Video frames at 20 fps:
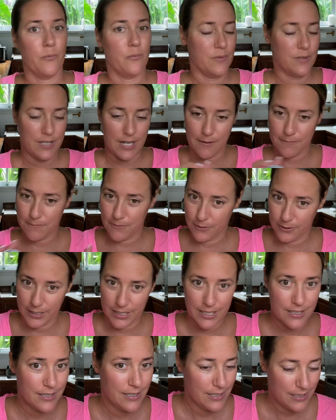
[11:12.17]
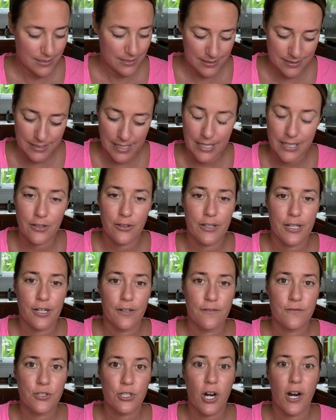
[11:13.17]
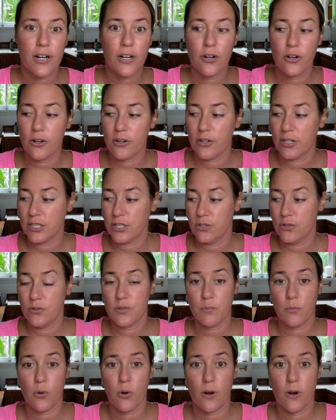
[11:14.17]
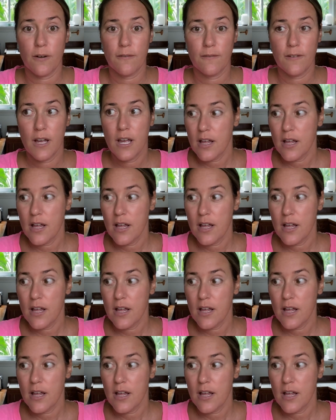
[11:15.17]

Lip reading: definitely stay clear of charcoal and use more of,